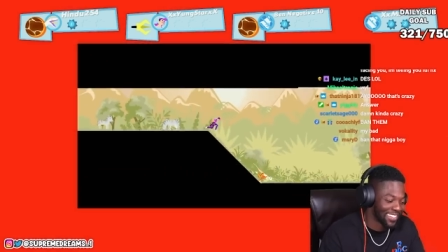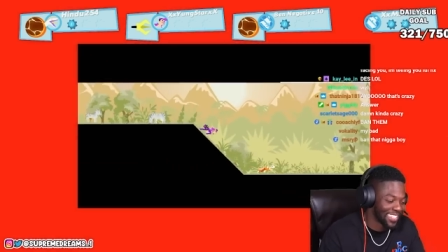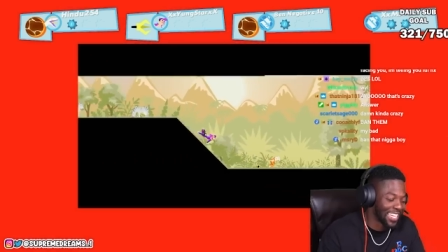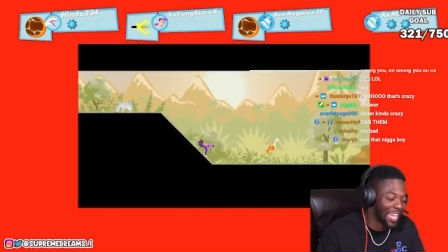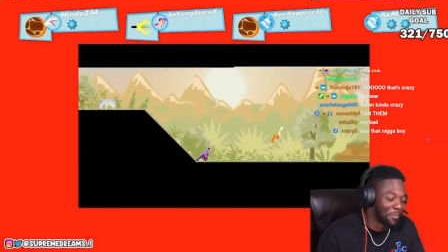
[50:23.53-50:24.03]

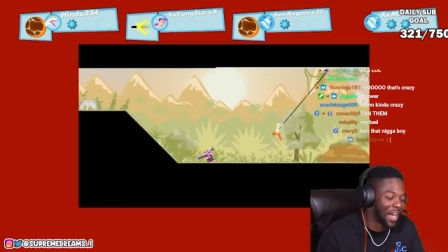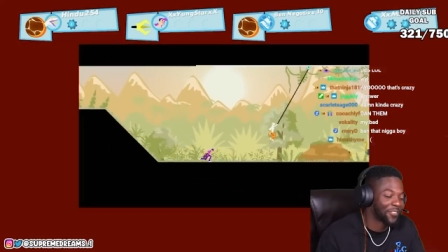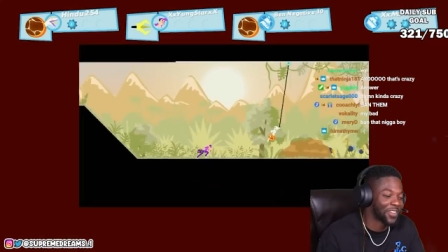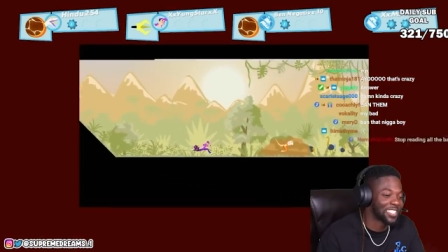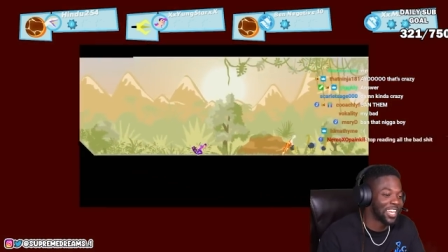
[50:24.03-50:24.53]
Yeah, yeah,
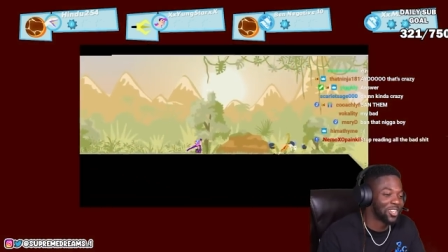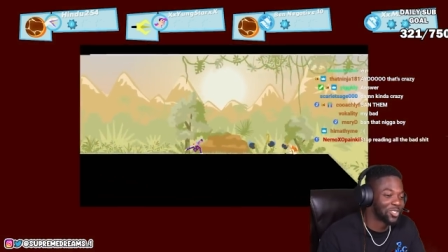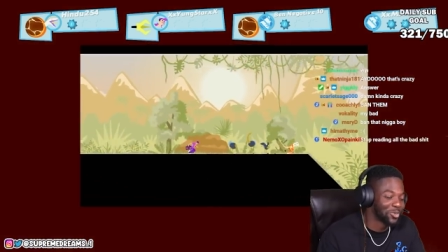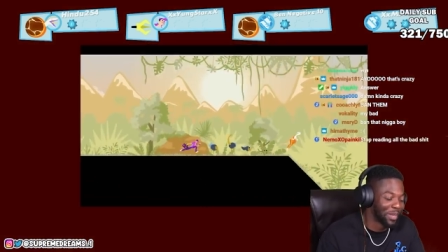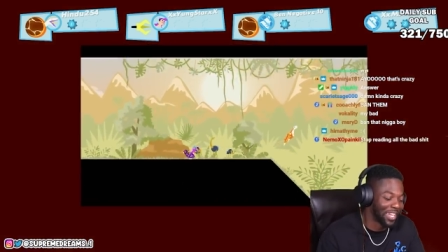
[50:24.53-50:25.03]
mom finished little
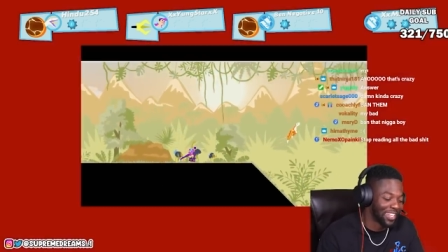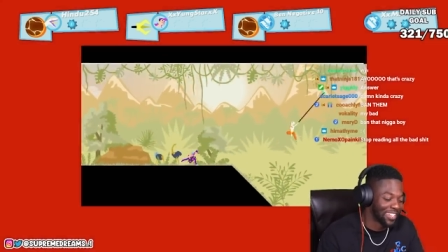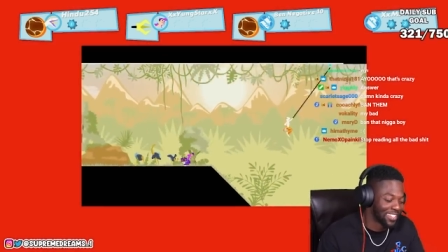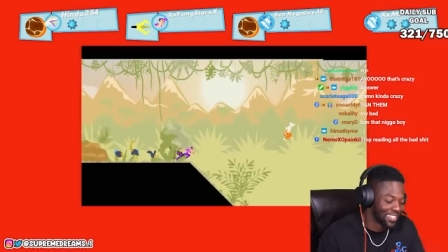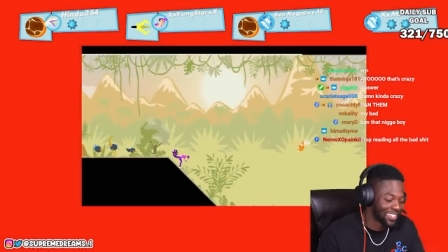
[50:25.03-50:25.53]
too big.
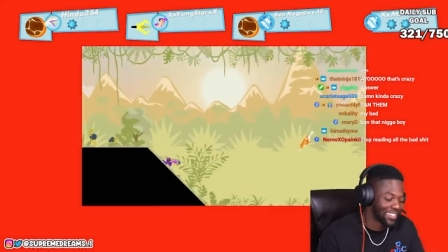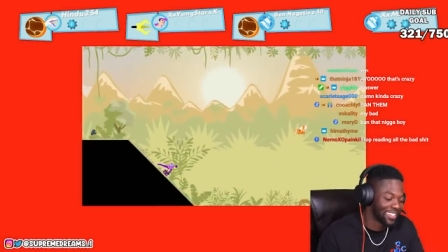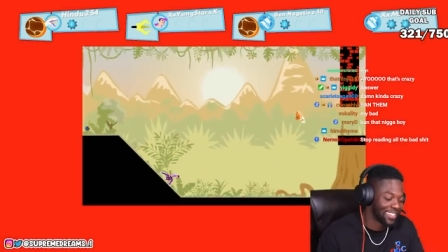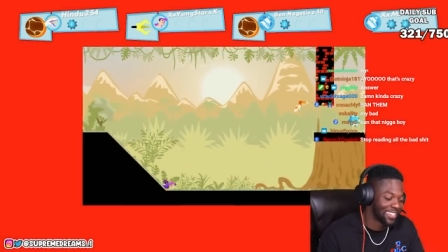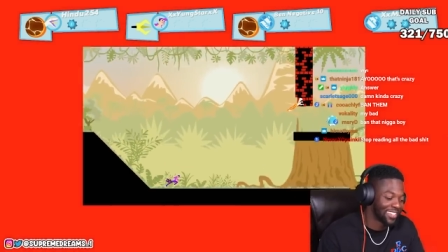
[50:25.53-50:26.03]

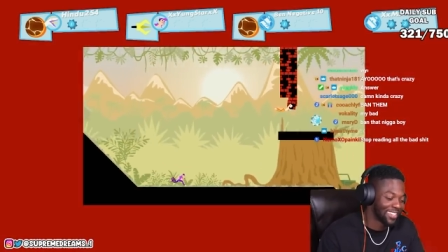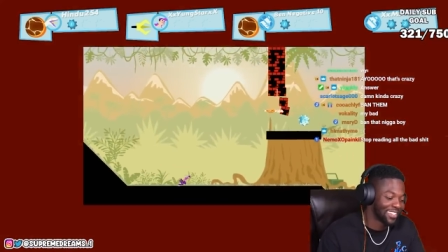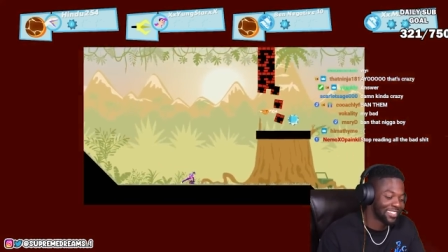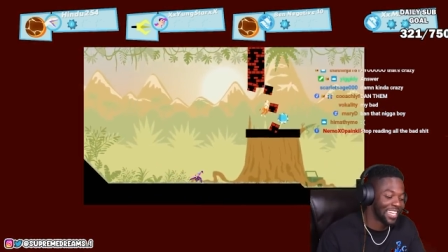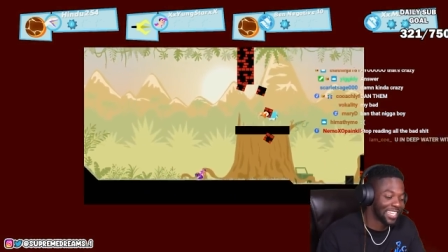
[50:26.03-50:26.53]

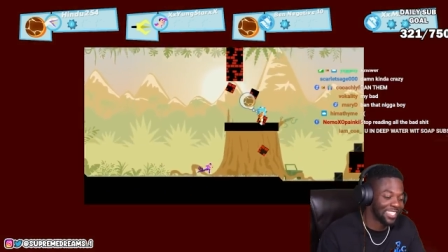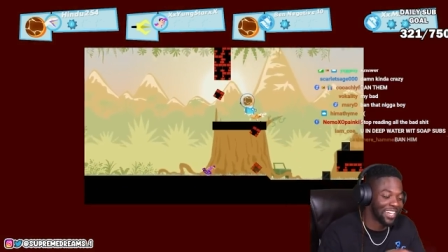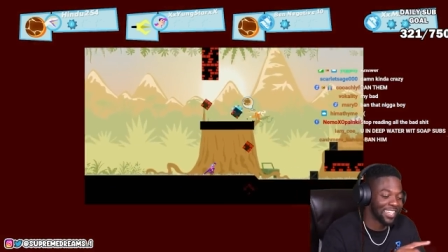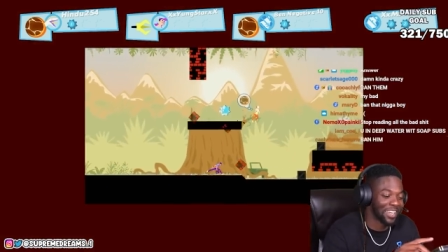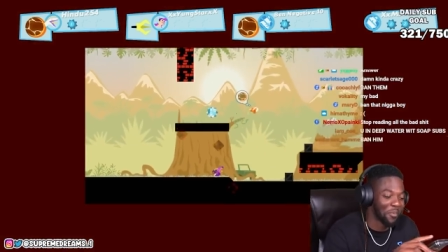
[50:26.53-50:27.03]
That nigga
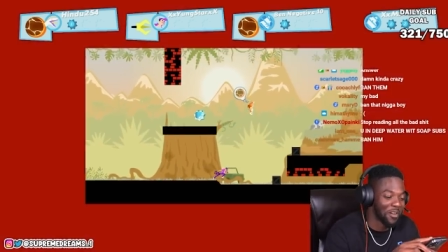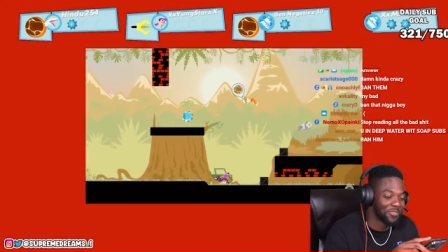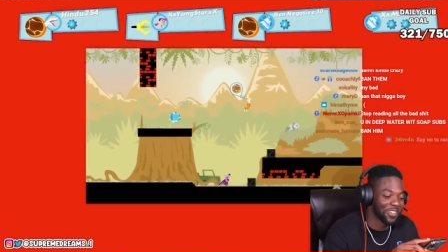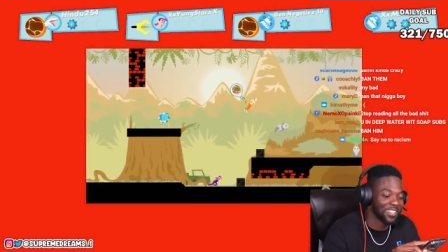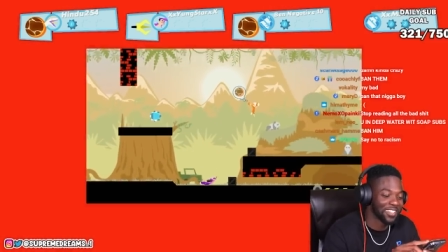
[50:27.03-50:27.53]
lying like a
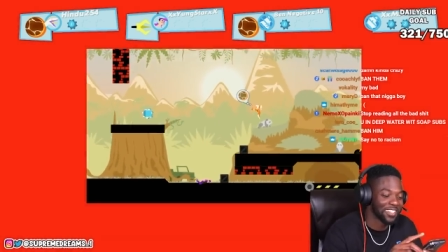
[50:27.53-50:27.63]
motherfucker.